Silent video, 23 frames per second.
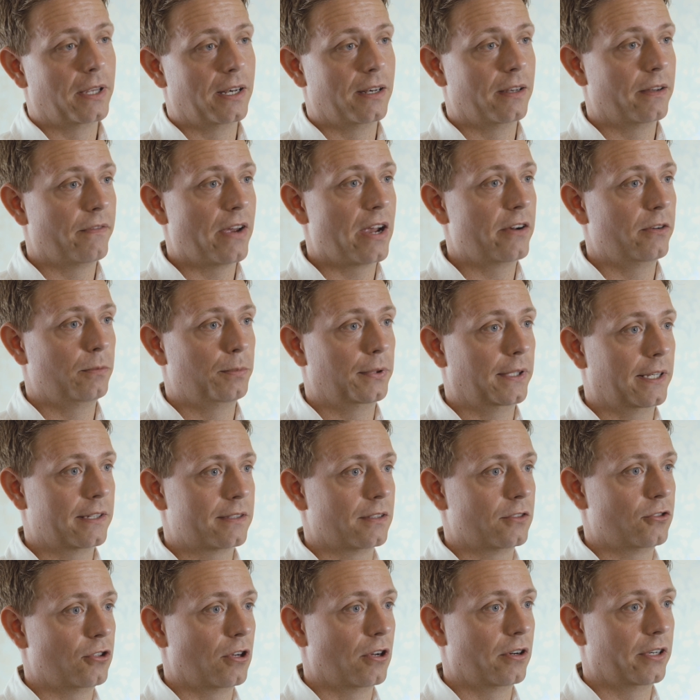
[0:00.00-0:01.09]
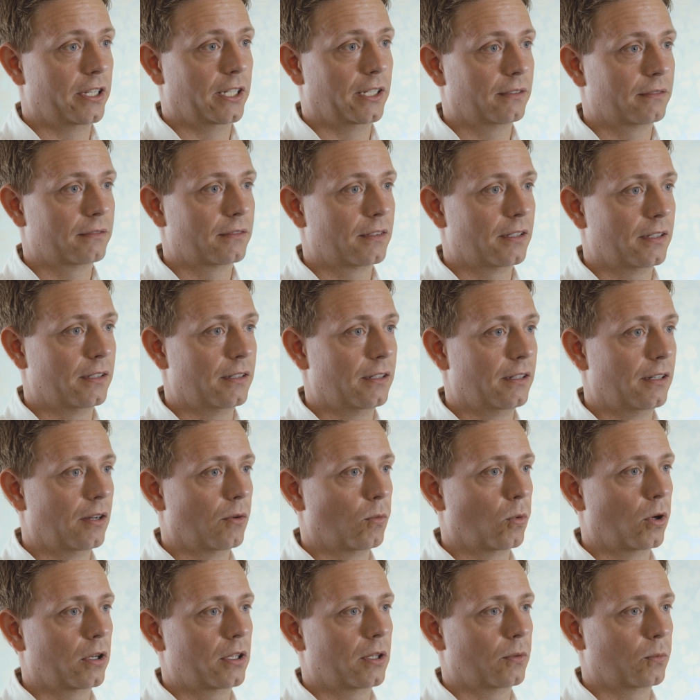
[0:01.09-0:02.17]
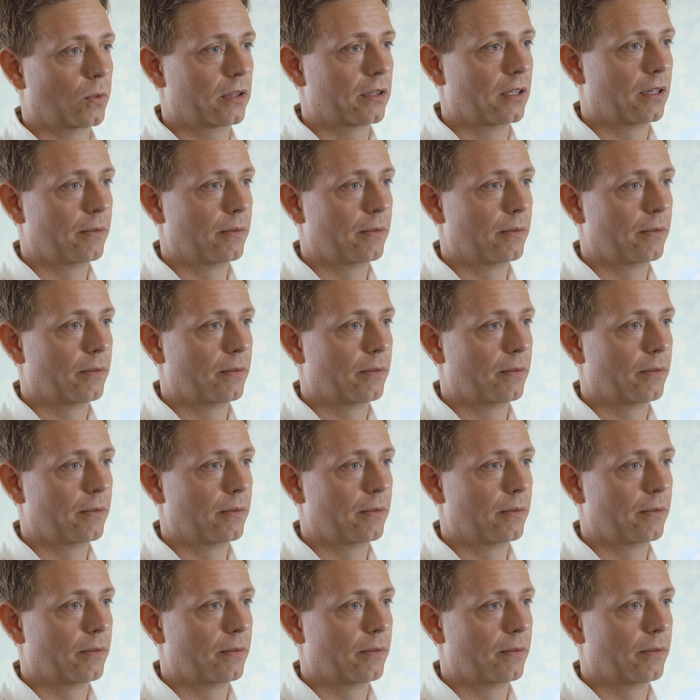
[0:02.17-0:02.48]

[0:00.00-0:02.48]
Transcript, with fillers: been a very pleasant journey uh, working with